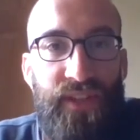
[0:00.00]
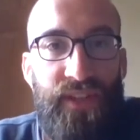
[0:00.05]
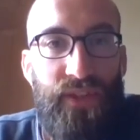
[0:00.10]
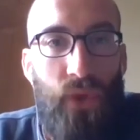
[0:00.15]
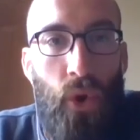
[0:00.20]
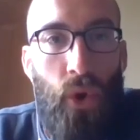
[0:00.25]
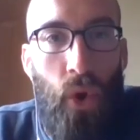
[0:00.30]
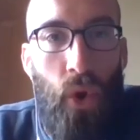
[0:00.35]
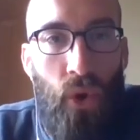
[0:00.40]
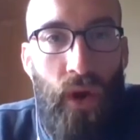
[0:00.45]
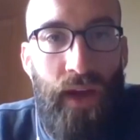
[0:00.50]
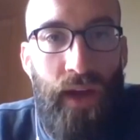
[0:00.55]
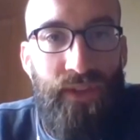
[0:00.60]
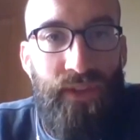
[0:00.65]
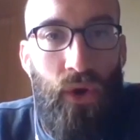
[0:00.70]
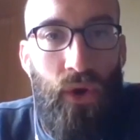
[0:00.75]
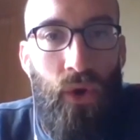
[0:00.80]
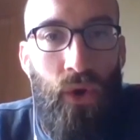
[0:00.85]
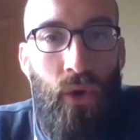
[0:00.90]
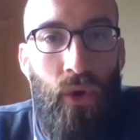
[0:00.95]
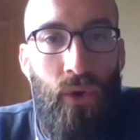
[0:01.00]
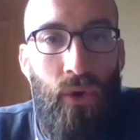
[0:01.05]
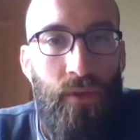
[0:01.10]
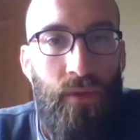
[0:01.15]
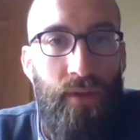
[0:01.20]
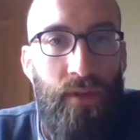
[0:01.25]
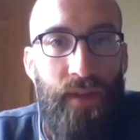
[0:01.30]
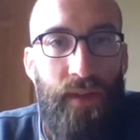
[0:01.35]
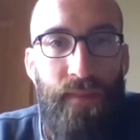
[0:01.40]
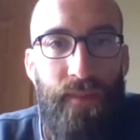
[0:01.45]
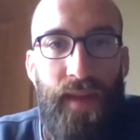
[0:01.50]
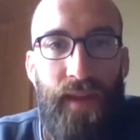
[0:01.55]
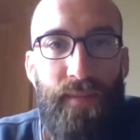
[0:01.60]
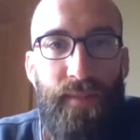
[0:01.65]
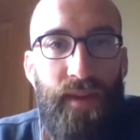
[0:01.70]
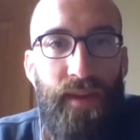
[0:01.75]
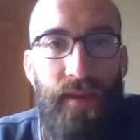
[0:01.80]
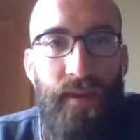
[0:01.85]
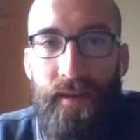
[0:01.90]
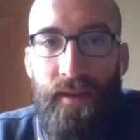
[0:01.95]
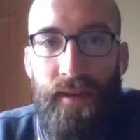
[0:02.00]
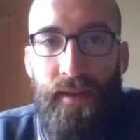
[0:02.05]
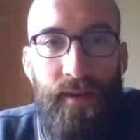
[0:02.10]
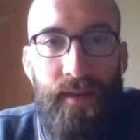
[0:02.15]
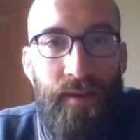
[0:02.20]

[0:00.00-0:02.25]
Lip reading: as a whole, and maybe